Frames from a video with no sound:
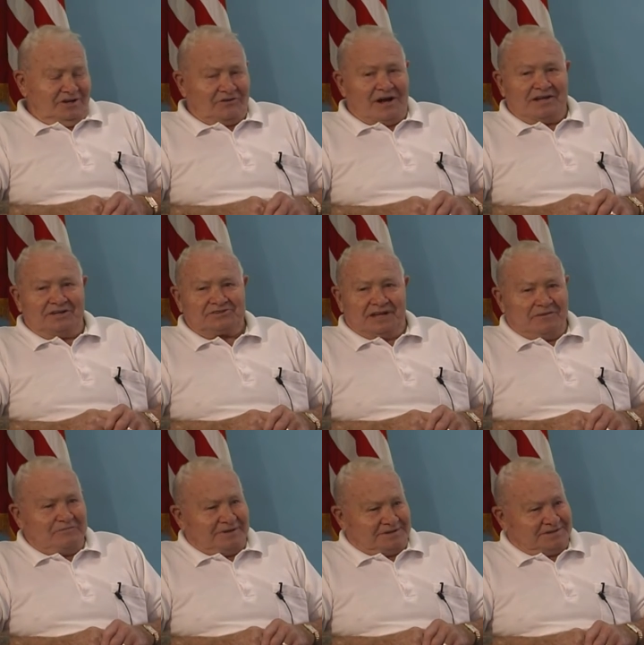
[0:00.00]
trying to
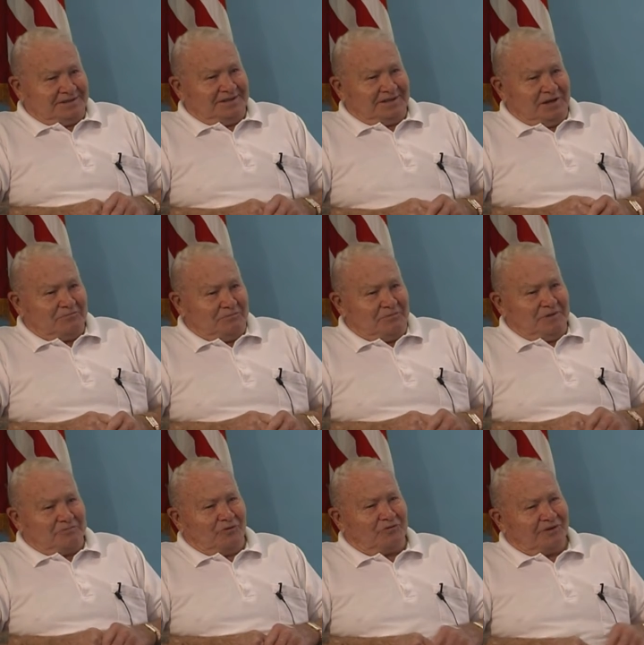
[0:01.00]
stay busy and keep
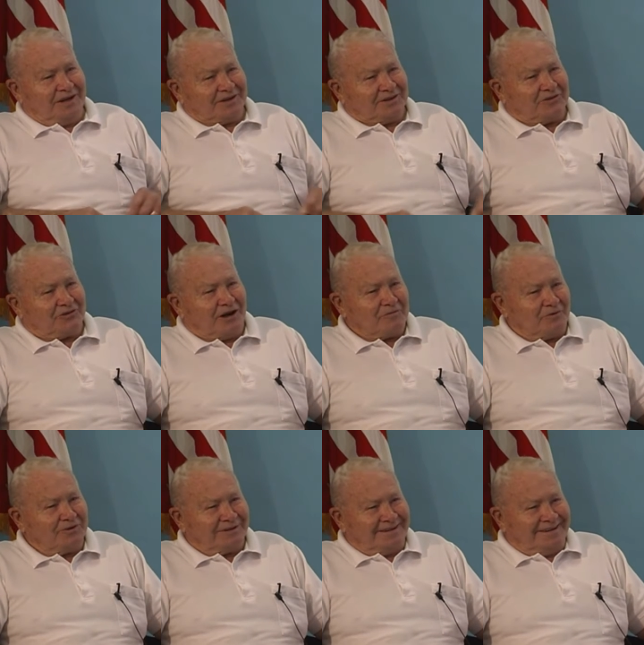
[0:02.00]
people from getting in
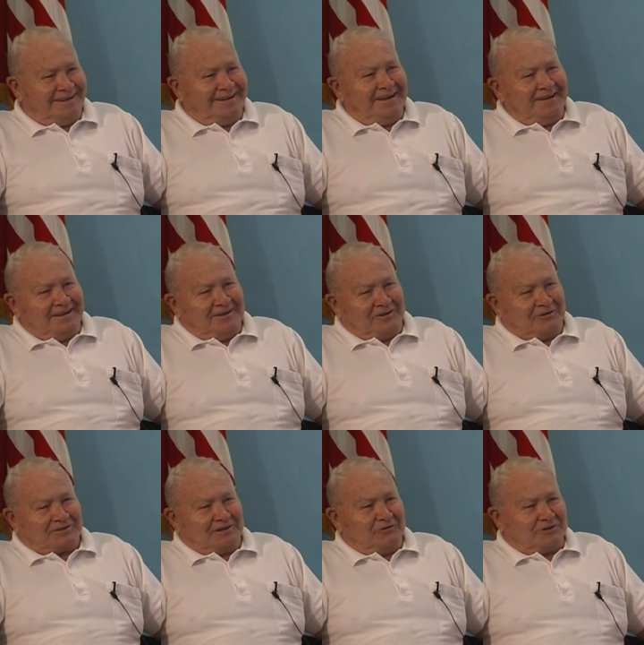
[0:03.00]
trouble and
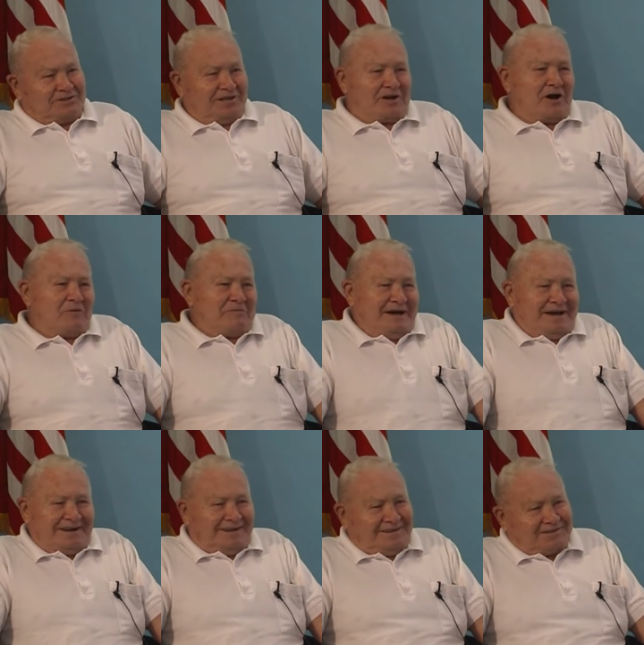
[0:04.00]
because he was in
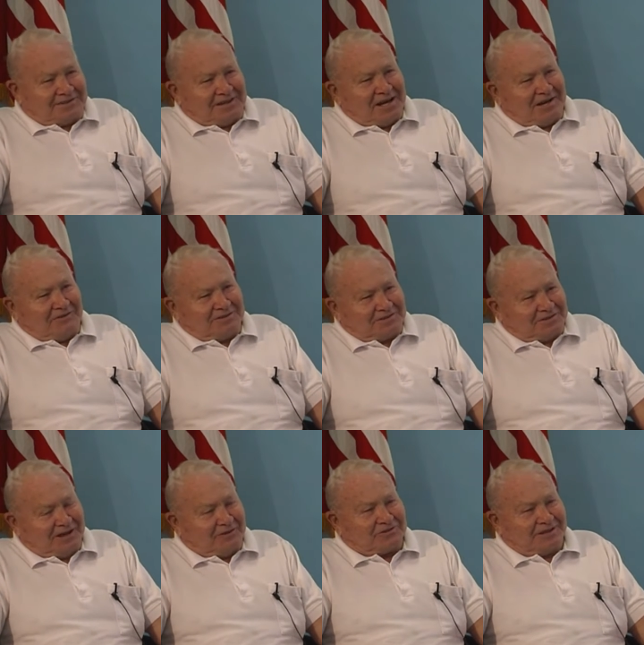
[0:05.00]
combat, and it's kind of a
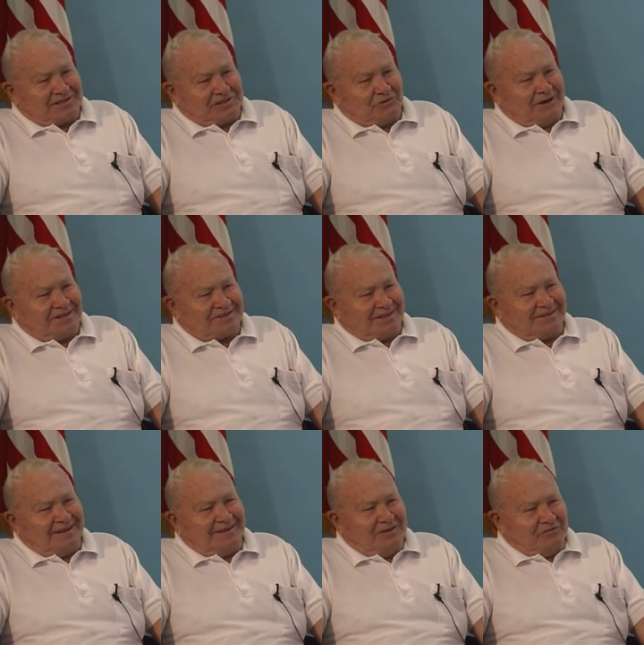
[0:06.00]
tough
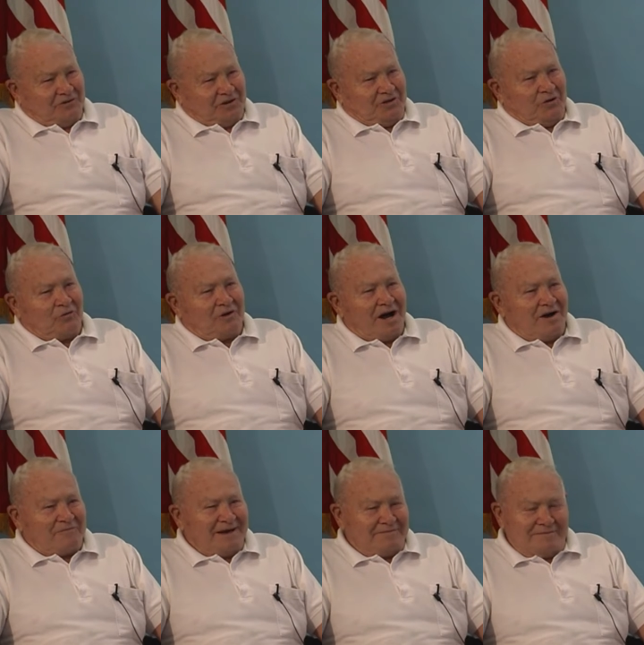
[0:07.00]
situation for an old
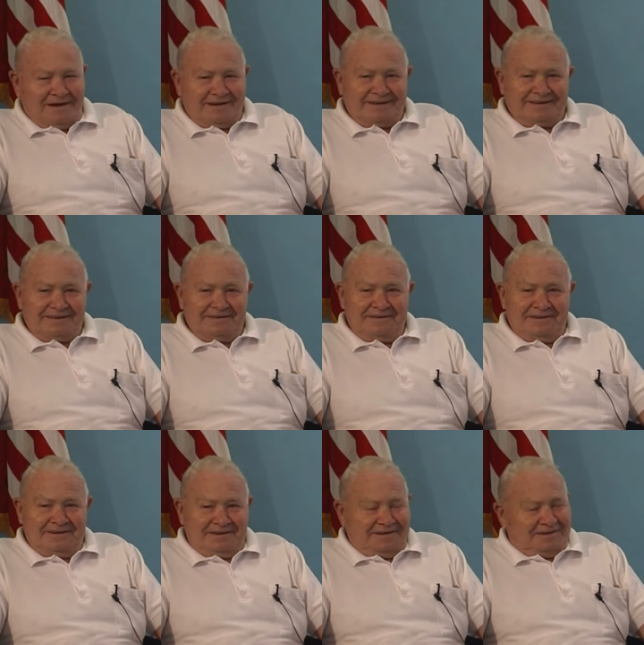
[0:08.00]
combat man to
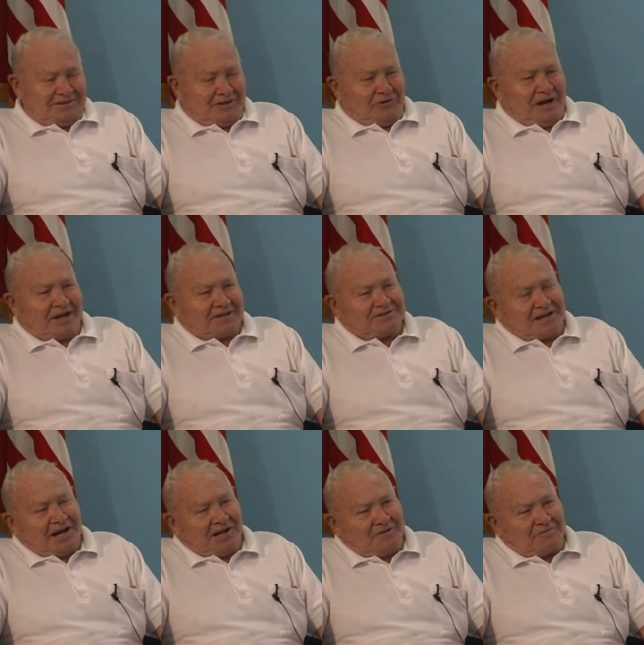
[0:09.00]
to
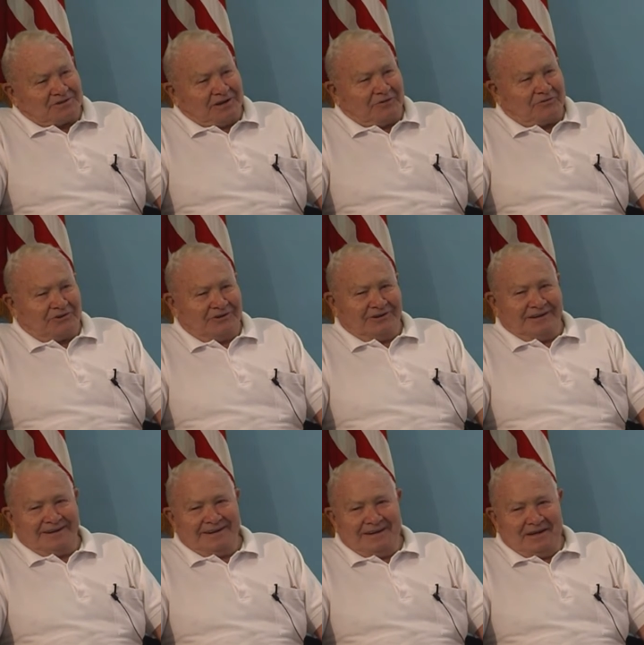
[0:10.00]
reconcile himself
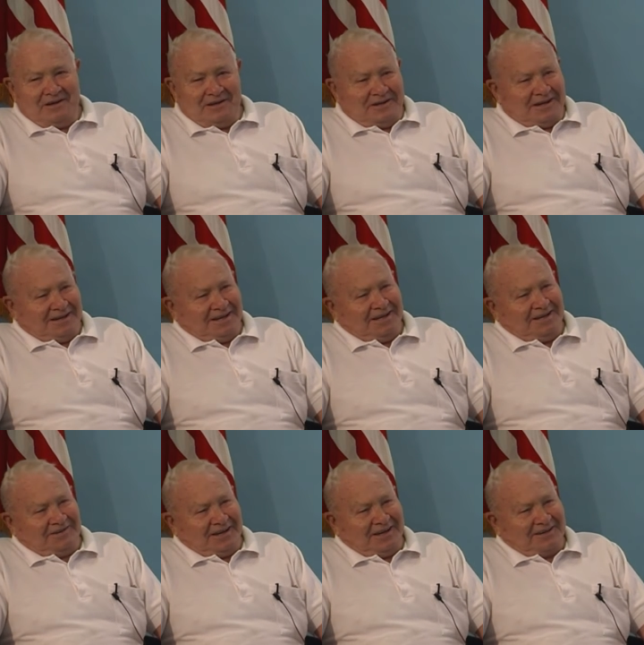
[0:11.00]
to a, uh,
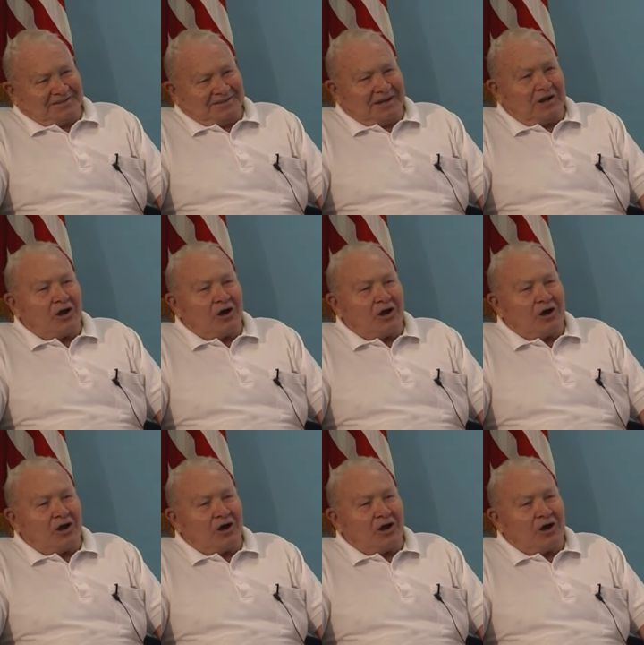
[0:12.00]
anything as